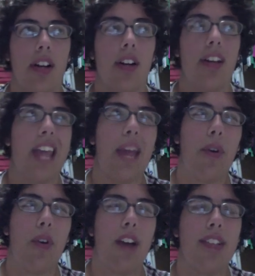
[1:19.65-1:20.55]
came
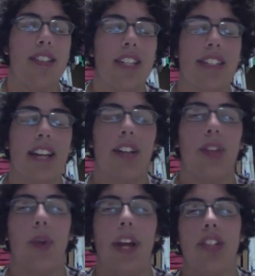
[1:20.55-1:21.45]
across isn't exactly the
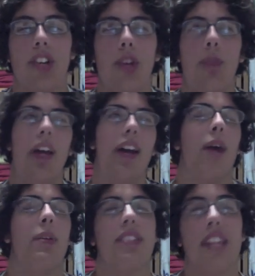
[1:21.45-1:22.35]
right term. I
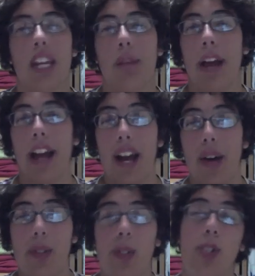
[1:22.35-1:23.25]
was sitting in my
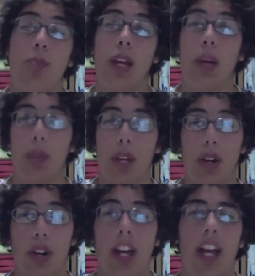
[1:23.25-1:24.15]
house using my
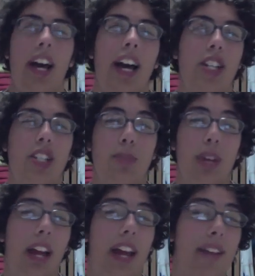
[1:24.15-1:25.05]
computer. I'd just been
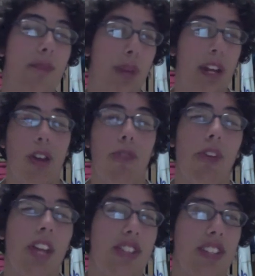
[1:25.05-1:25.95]
I had been here for
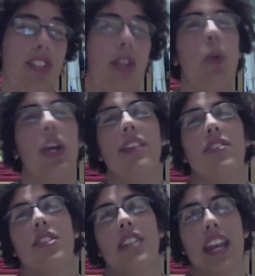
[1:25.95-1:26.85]
less than 2 weeks
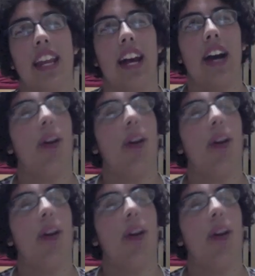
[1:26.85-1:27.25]
just hanging out